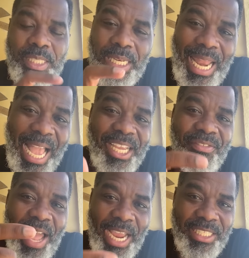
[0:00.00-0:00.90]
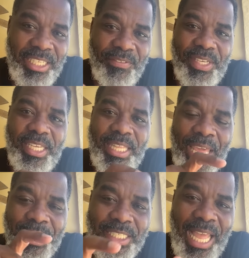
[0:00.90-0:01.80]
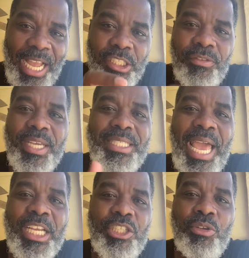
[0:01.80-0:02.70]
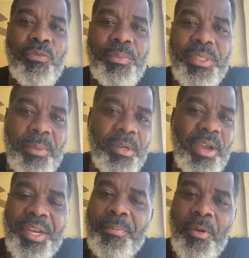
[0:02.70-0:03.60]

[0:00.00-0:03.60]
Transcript: the lack of activity that is not transactional from the Democratic